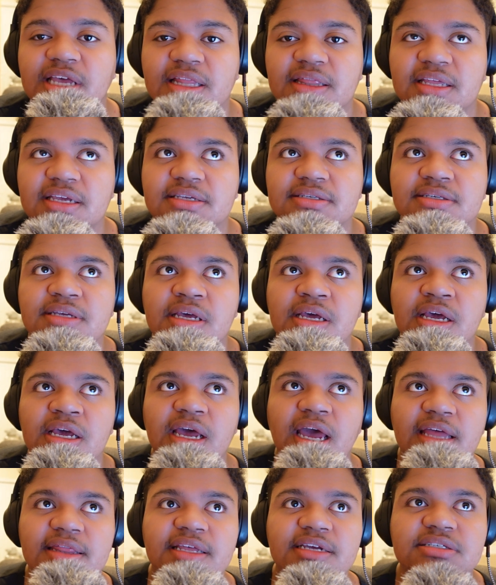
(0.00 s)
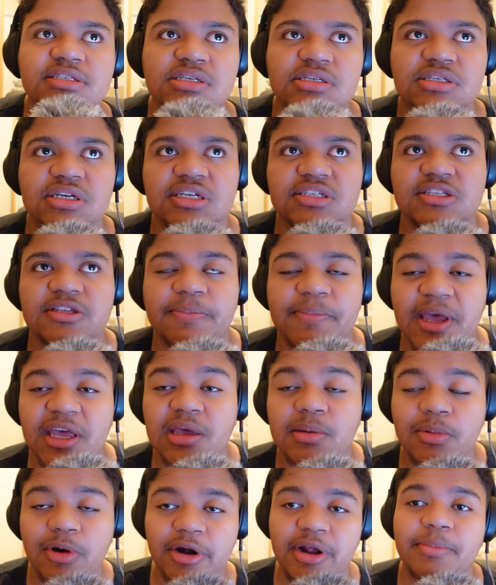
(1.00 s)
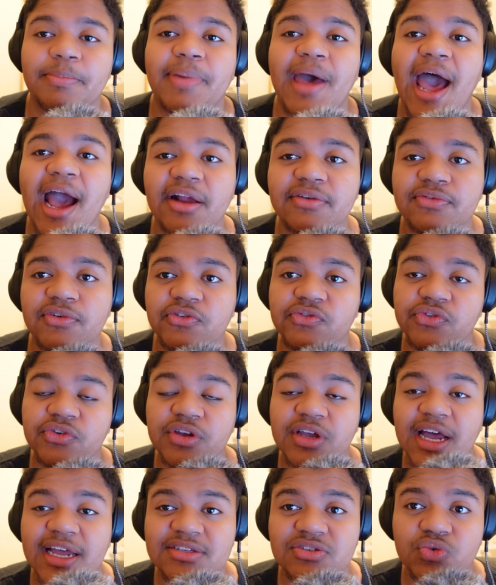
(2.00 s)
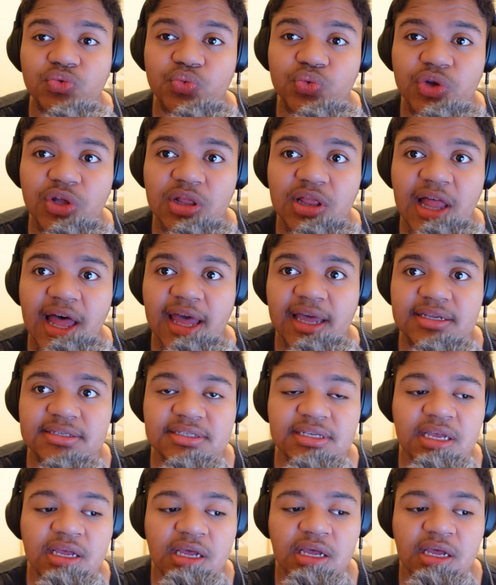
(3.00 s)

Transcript: And this is just to make it more impactful for you guys to realize